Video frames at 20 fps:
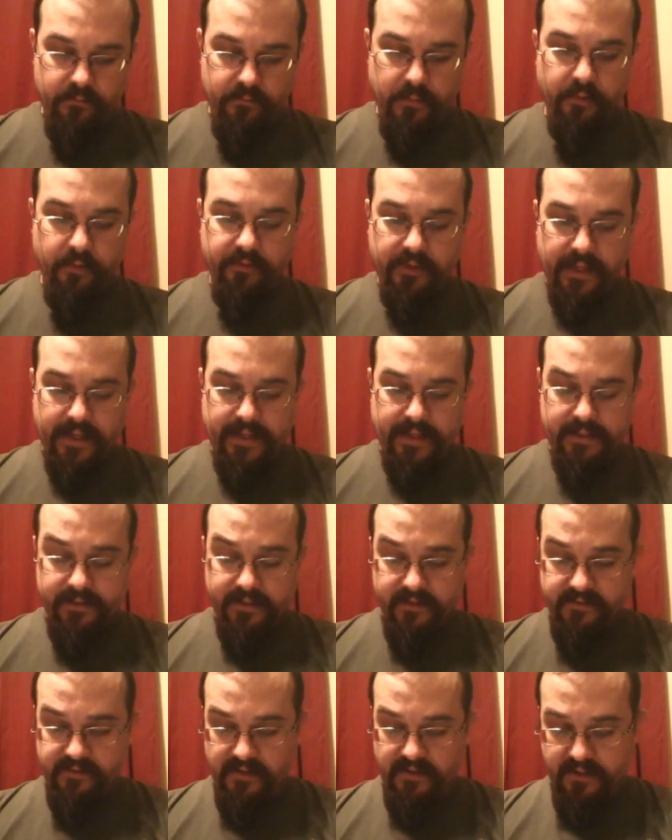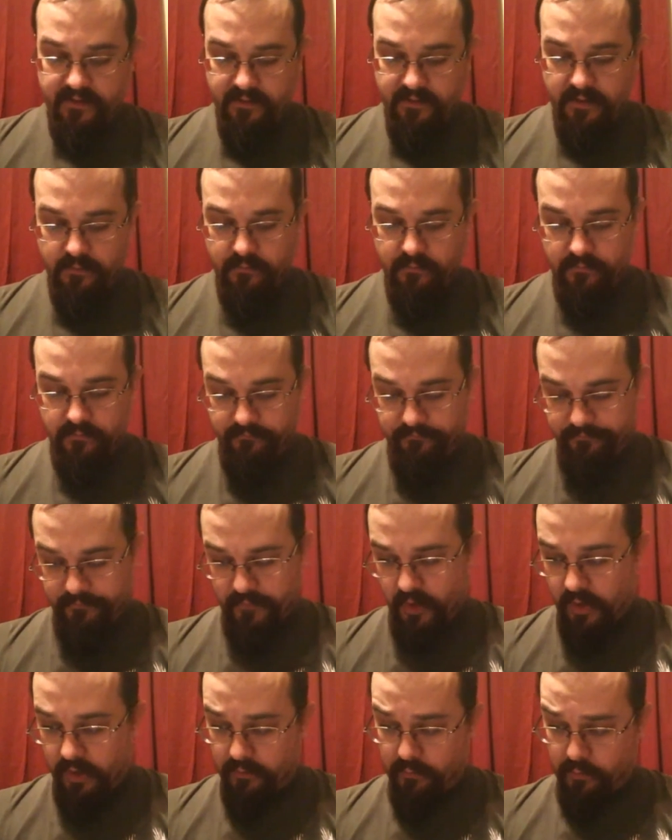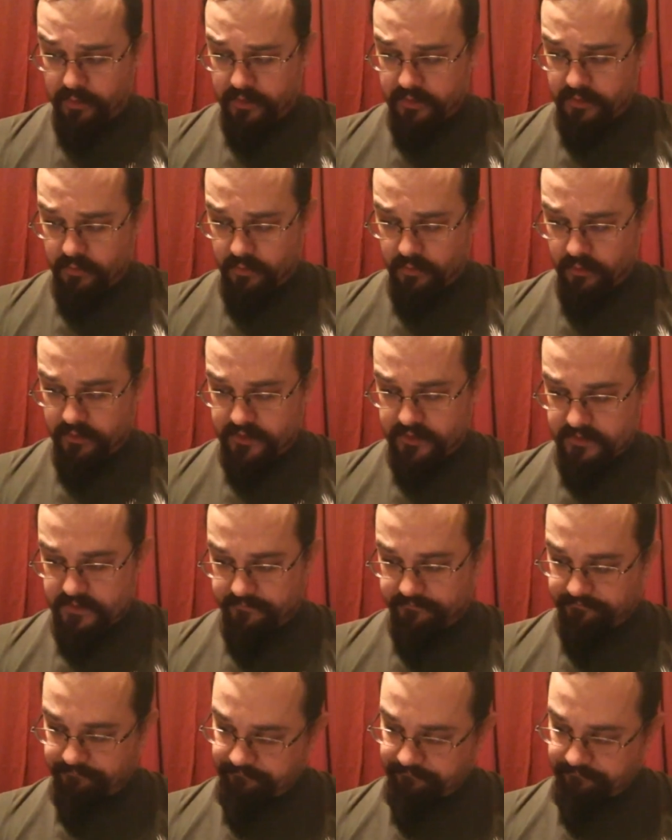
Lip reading: most likely sending them onward towards